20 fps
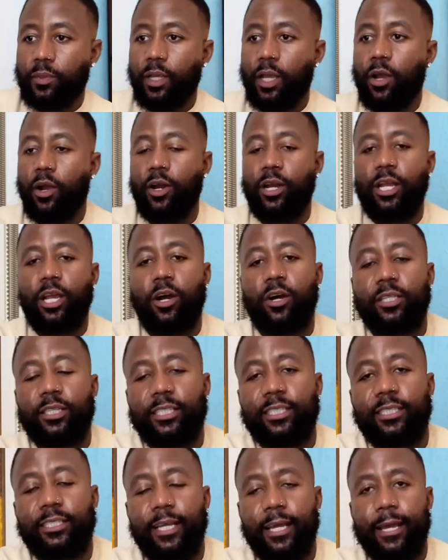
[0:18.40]
Earlier on
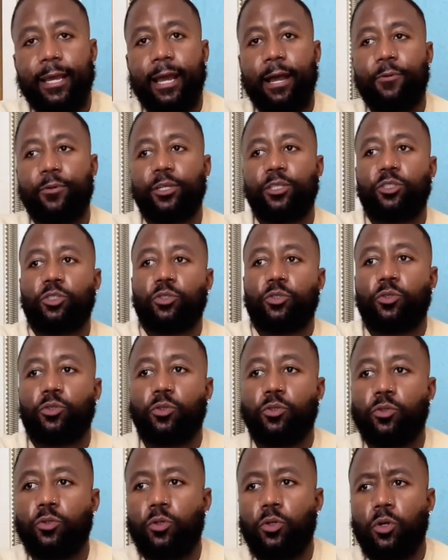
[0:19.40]
this year, I went
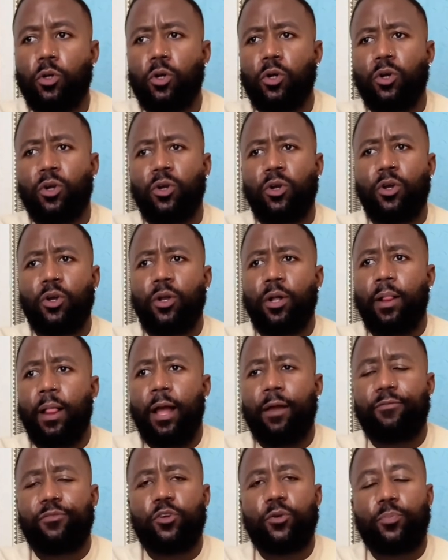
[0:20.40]
to
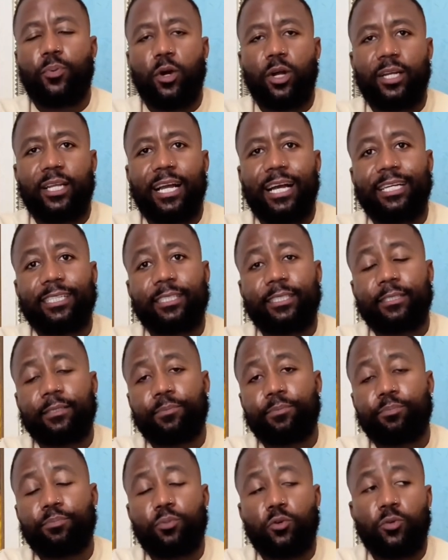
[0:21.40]
a few podcasts,
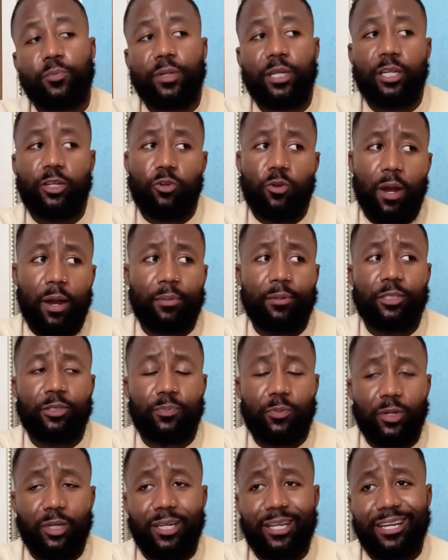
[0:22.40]
Mpumile Dwaba's
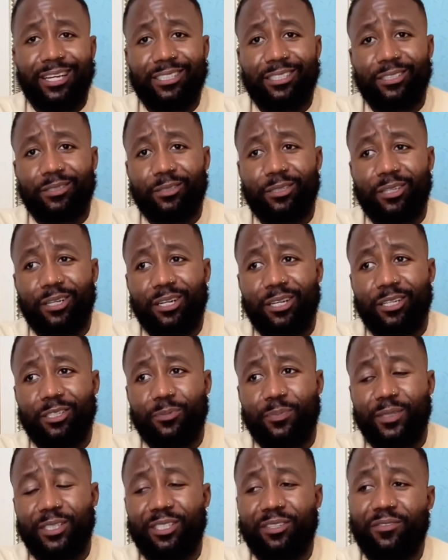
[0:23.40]
podcast,
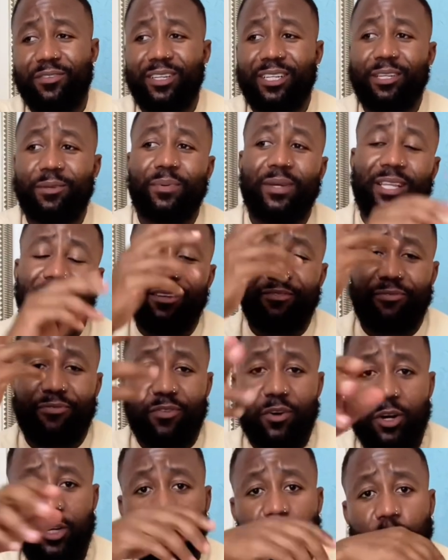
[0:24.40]
specifically being the
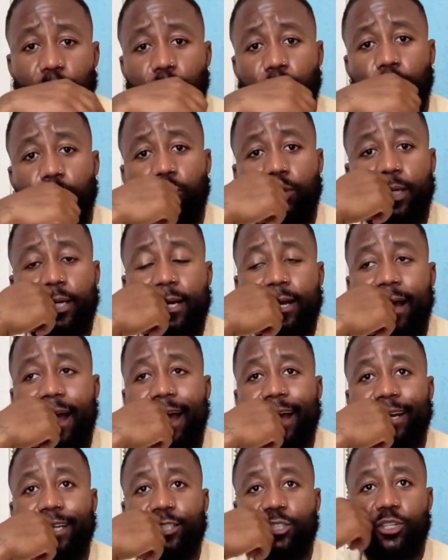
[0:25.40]
first, to
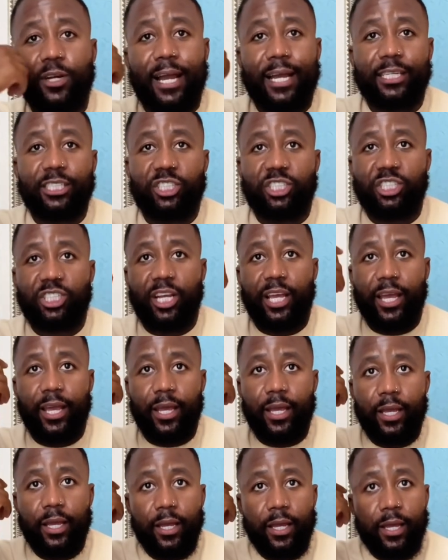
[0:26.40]
kind of try and
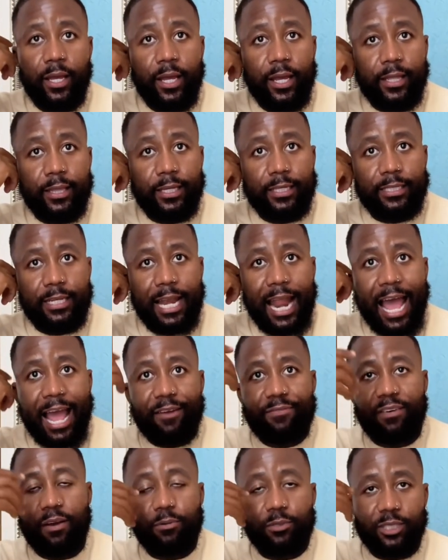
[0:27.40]
share the
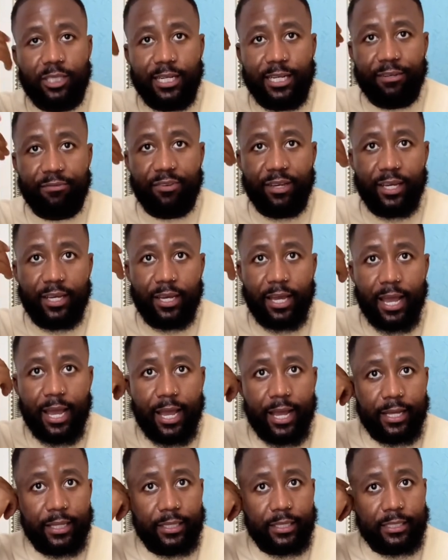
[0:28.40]
life I was living
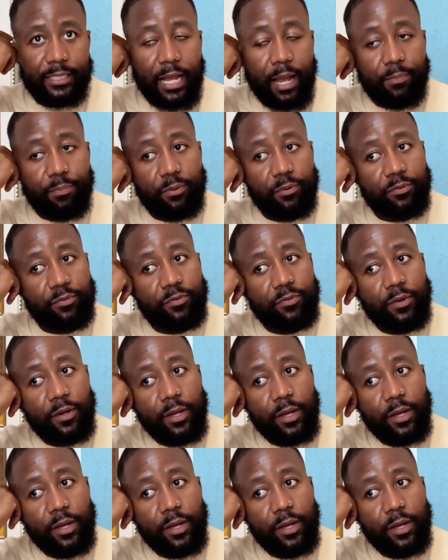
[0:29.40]
and the type of